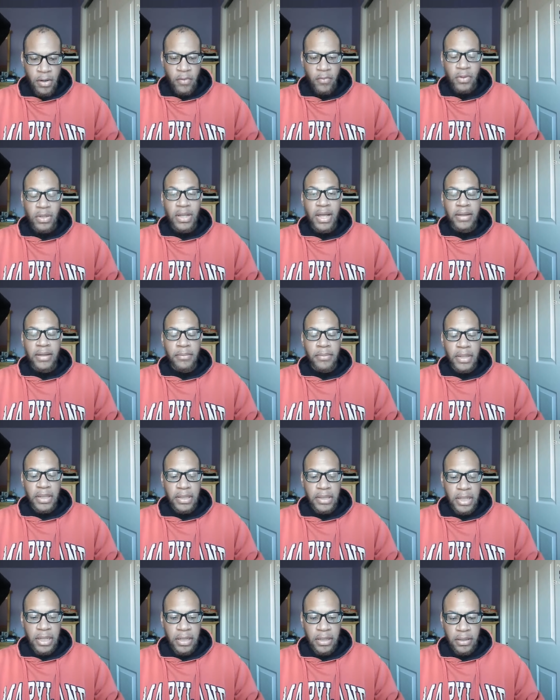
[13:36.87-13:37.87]

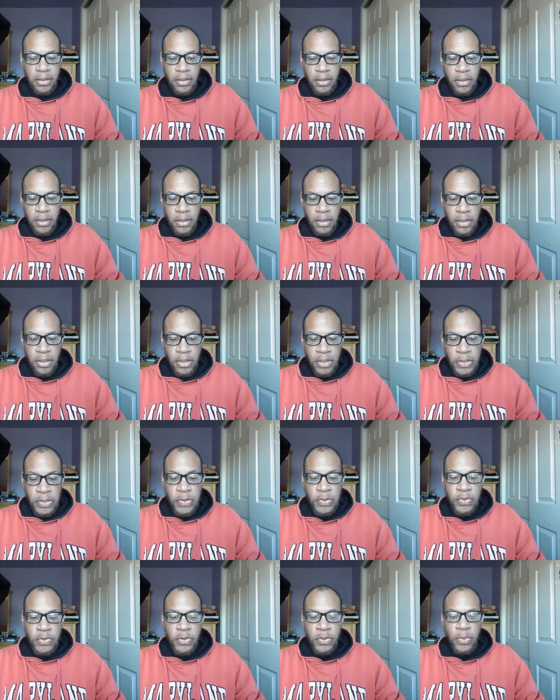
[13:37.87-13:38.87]
Reliability.
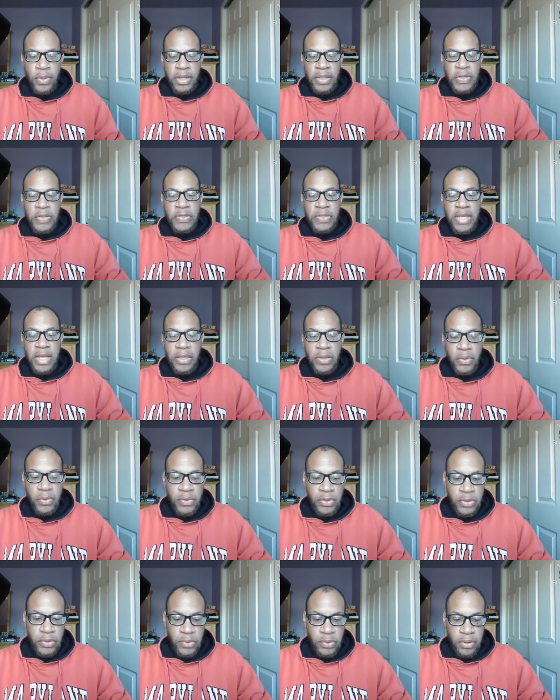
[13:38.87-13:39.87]
You do what you say you'll
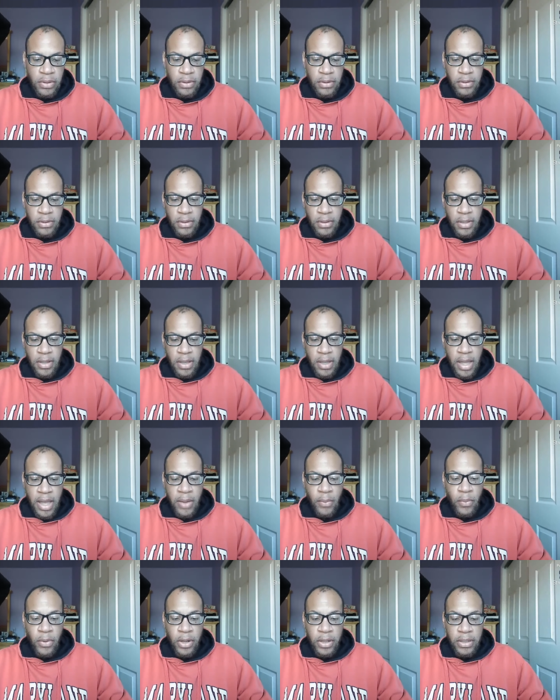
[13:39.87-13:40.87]
do.
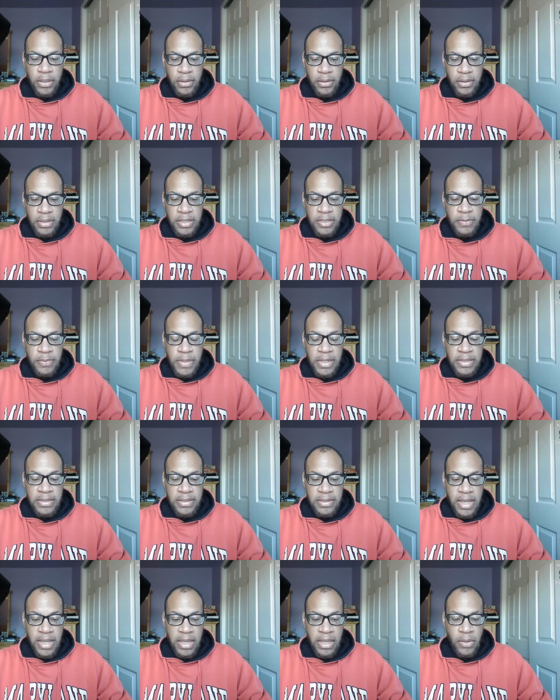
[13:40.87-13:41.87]
At work, this means
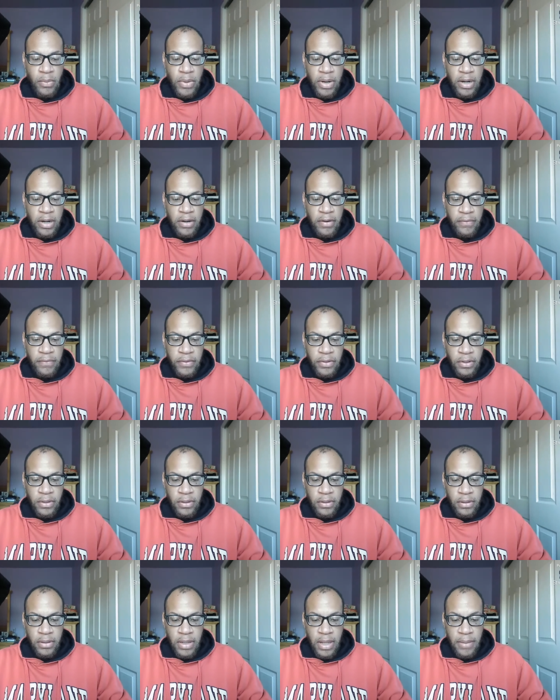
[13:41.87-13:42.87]
staying aware of
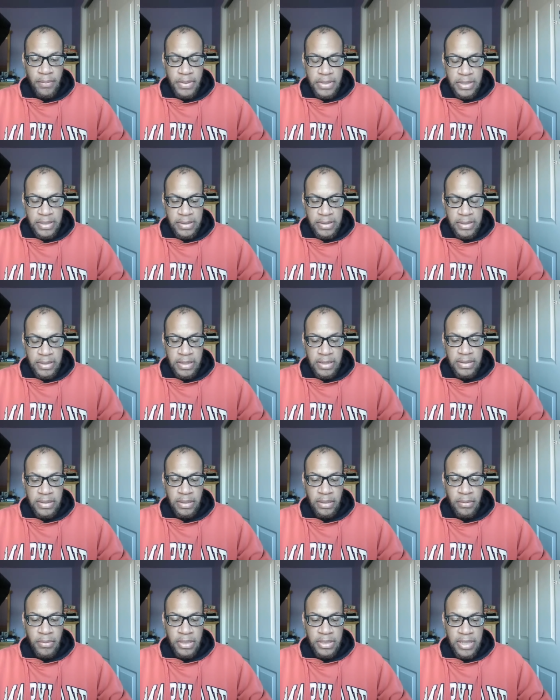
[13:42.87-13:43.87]
your competencies
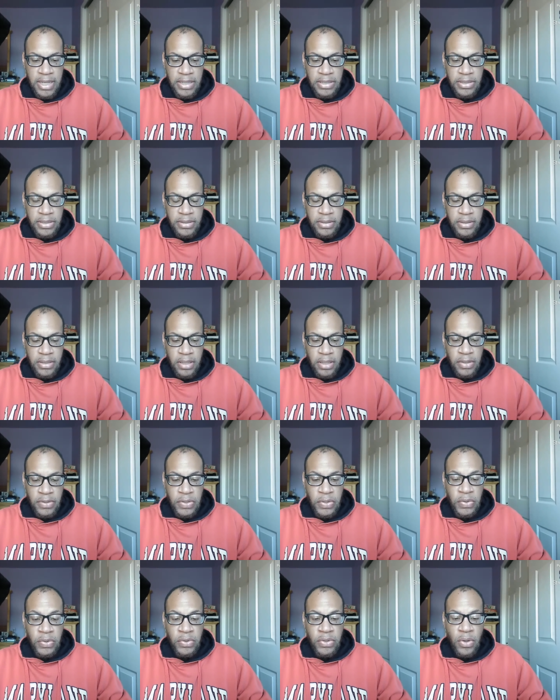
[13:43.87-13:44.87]
and limitations
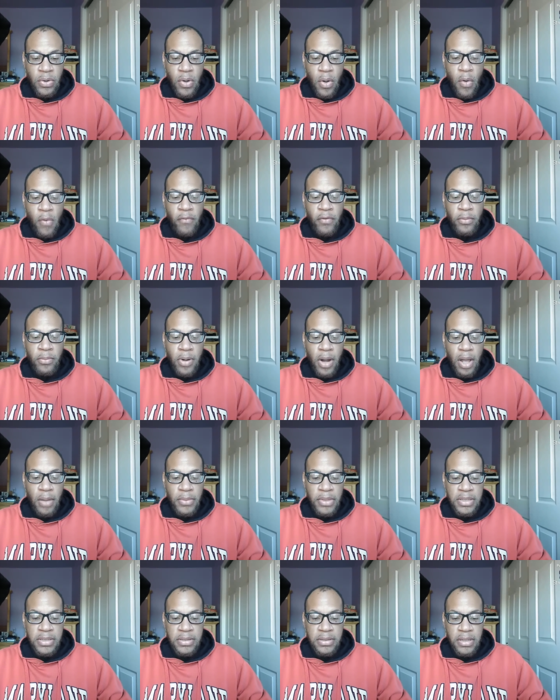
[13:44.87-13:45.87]
so you don't
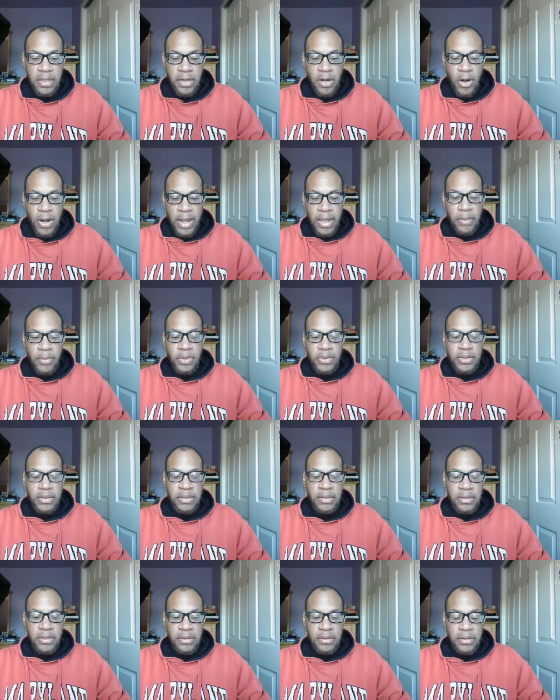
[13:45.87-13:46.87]
overpromise and are able
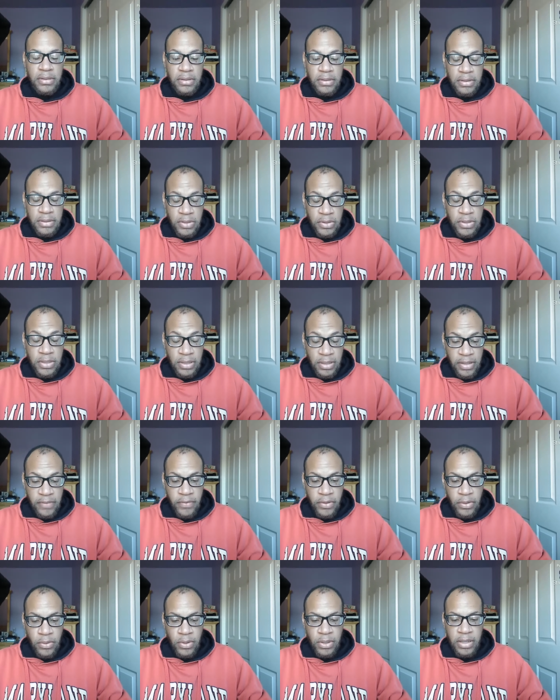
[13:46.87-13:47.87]
to
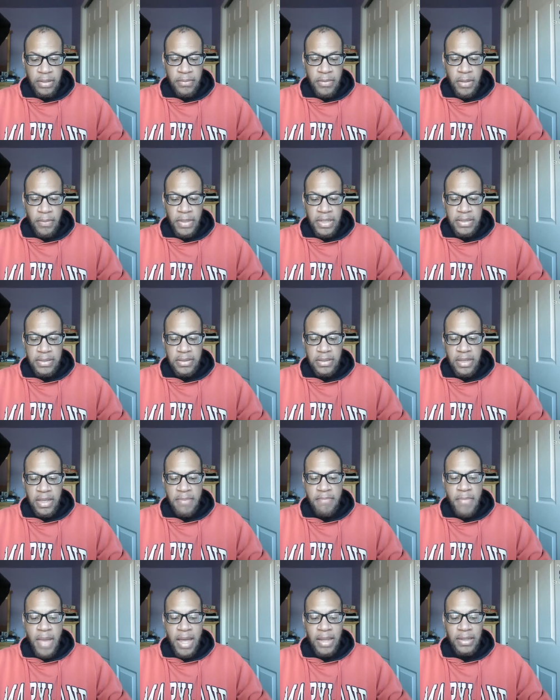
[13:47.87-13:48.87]
deliver on commitments
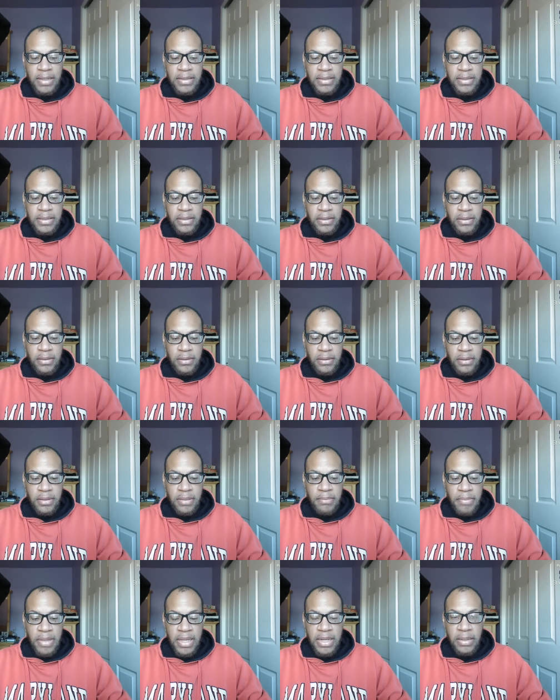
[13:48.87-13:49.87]
and balance
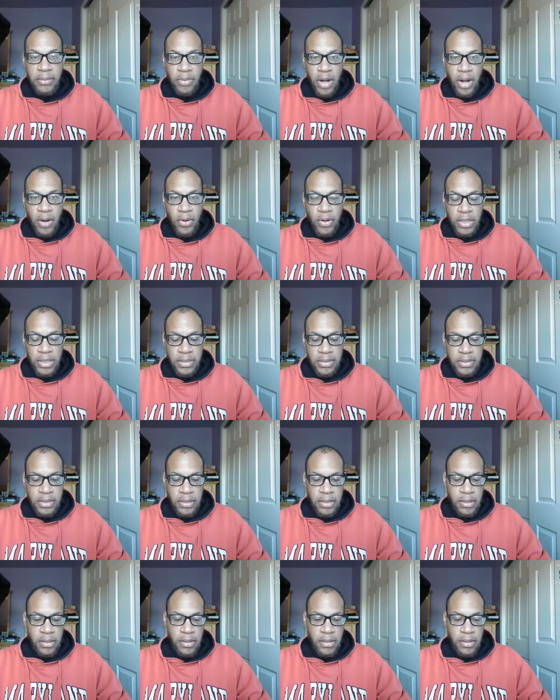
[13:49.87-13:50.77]
competing priorities.